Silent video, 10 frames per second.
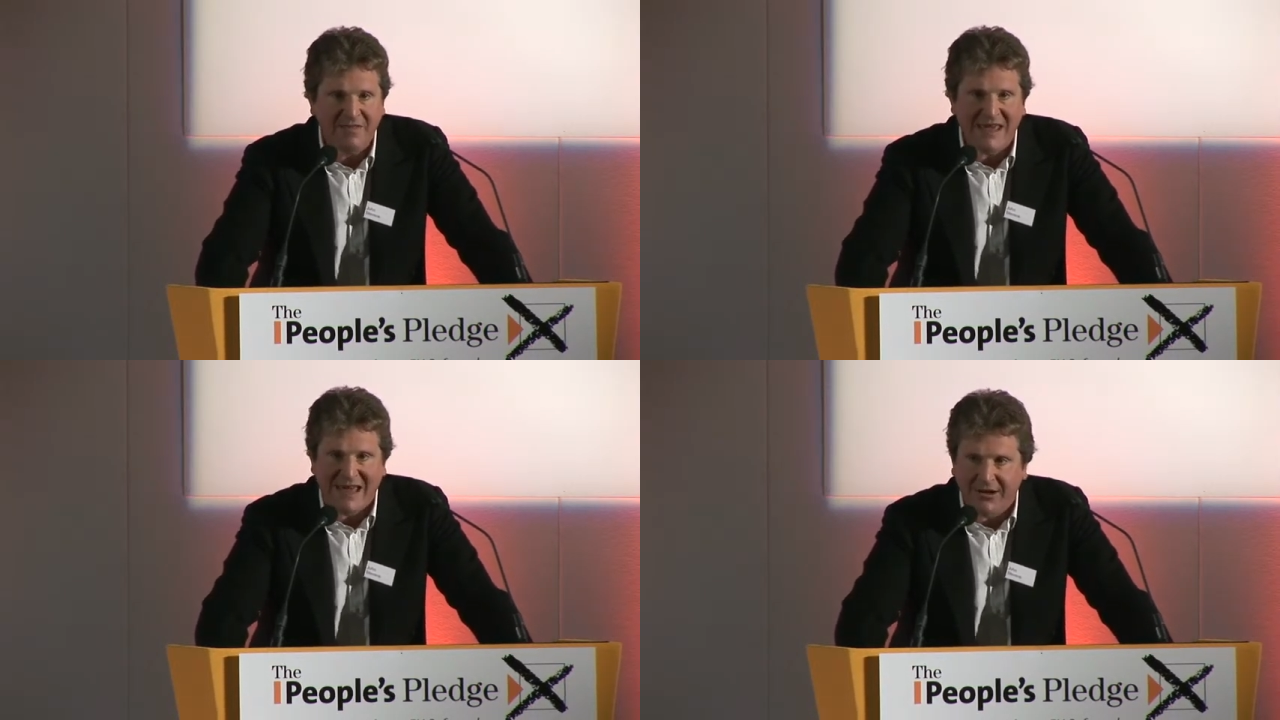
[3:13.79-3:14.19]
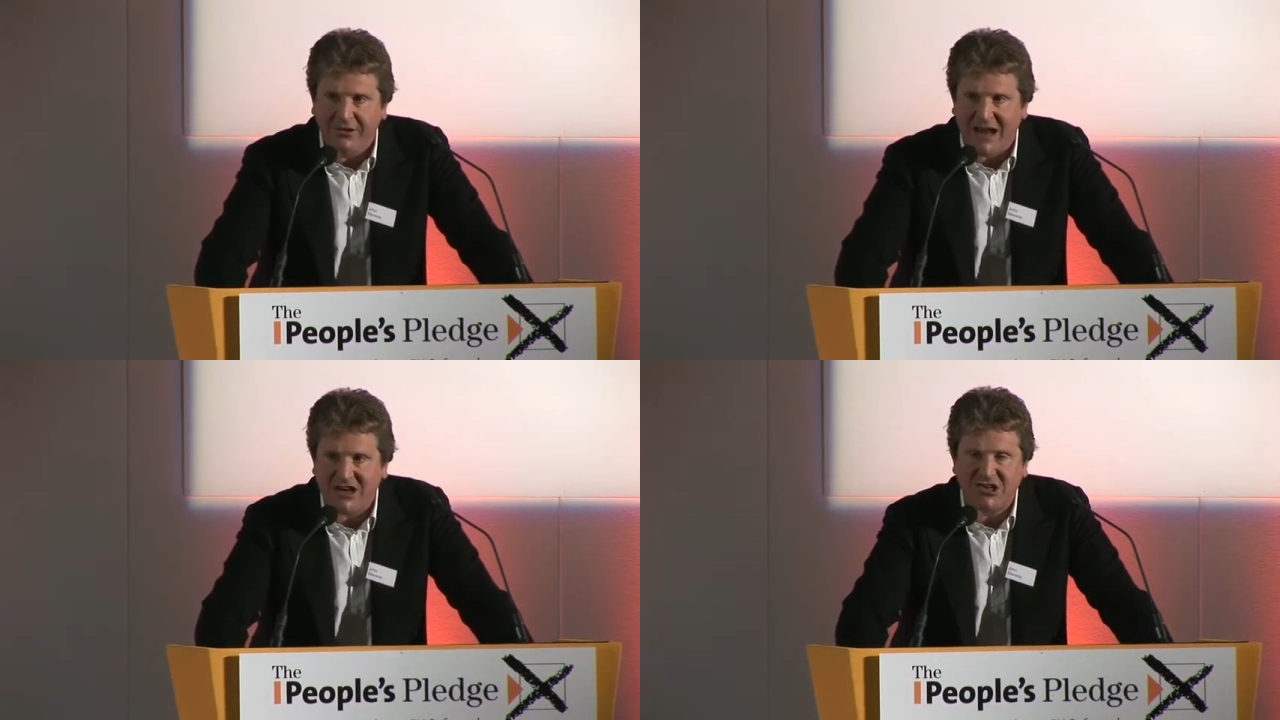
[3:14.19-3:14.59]
they
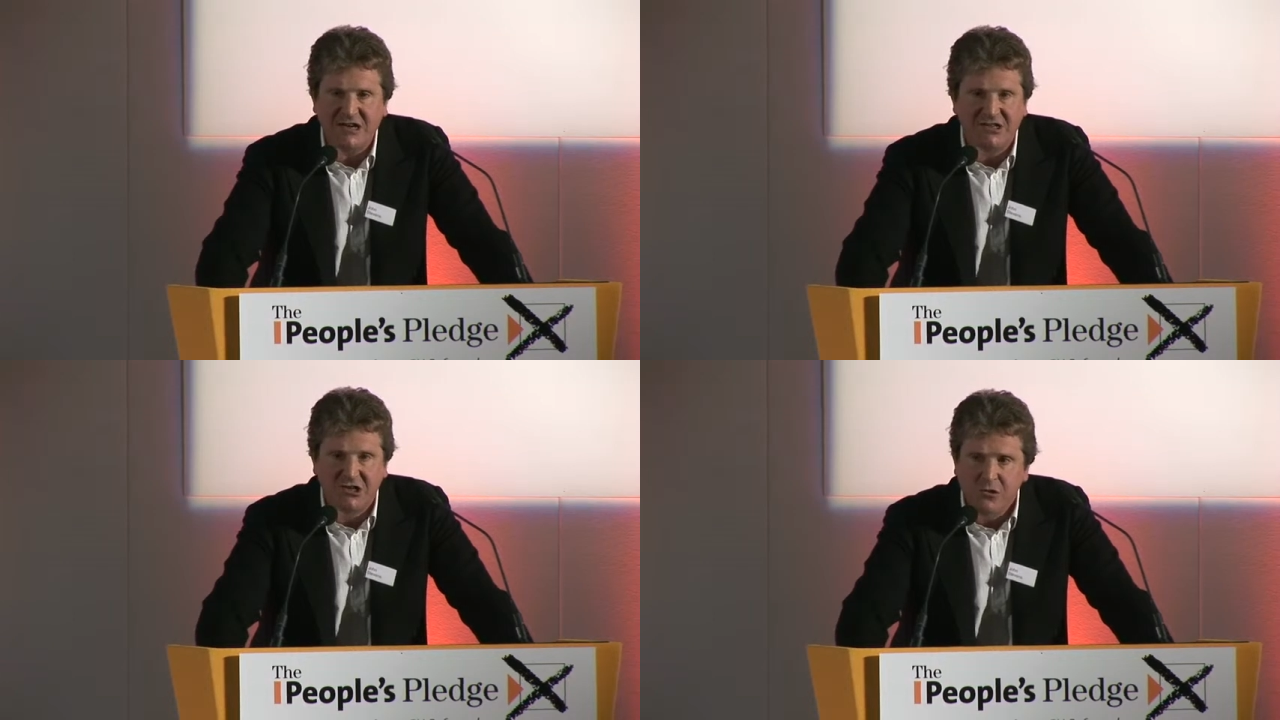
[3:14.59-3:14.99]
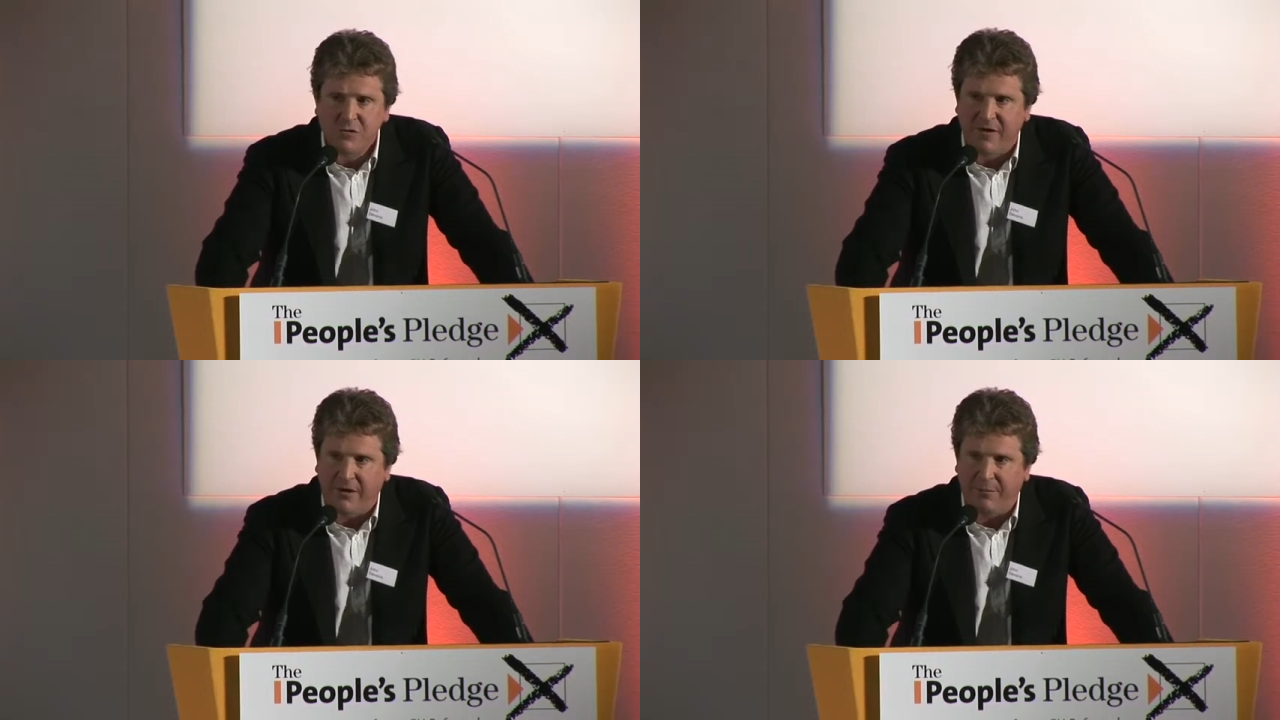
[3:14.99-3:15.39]
cannot actually
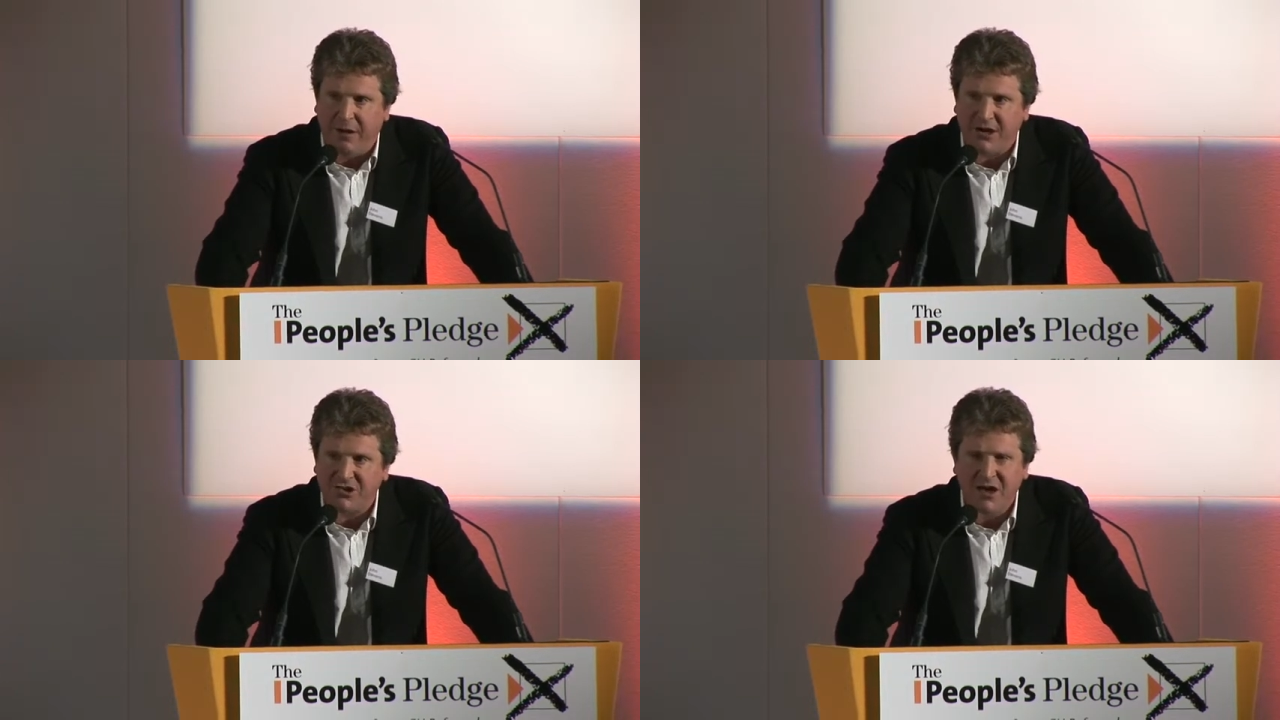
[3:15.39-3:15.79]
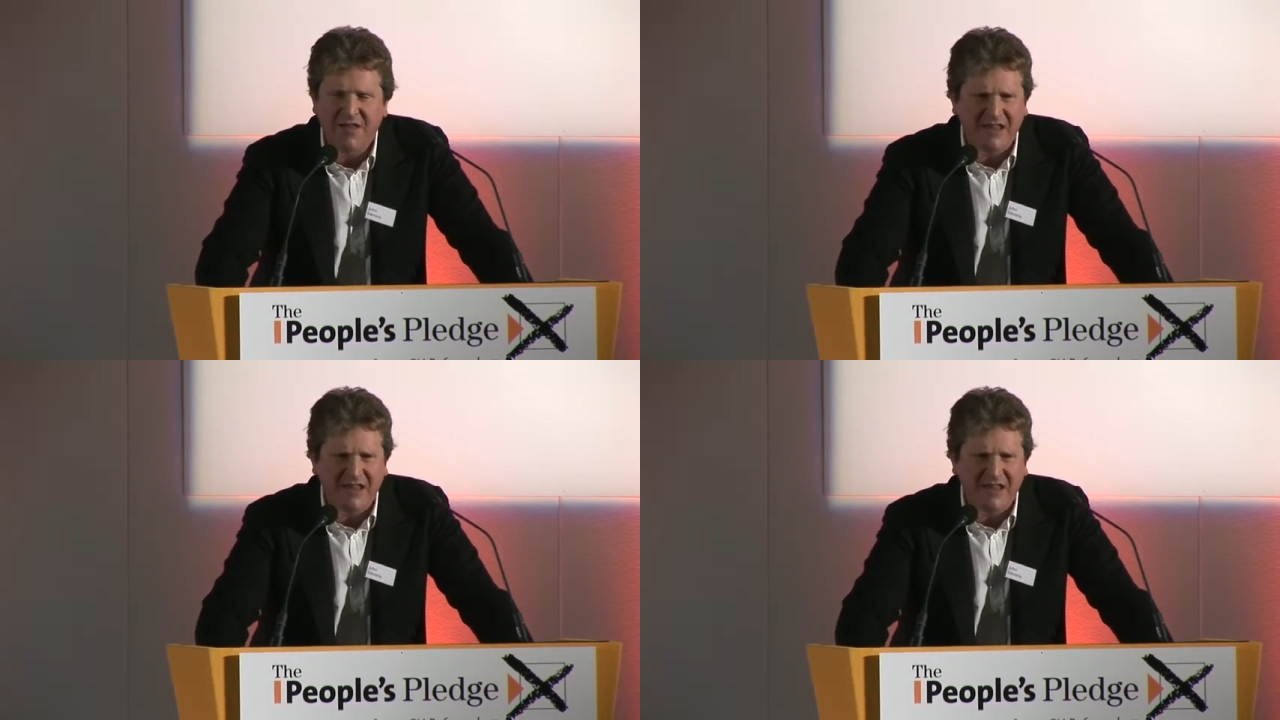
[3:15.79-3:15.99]
do very much.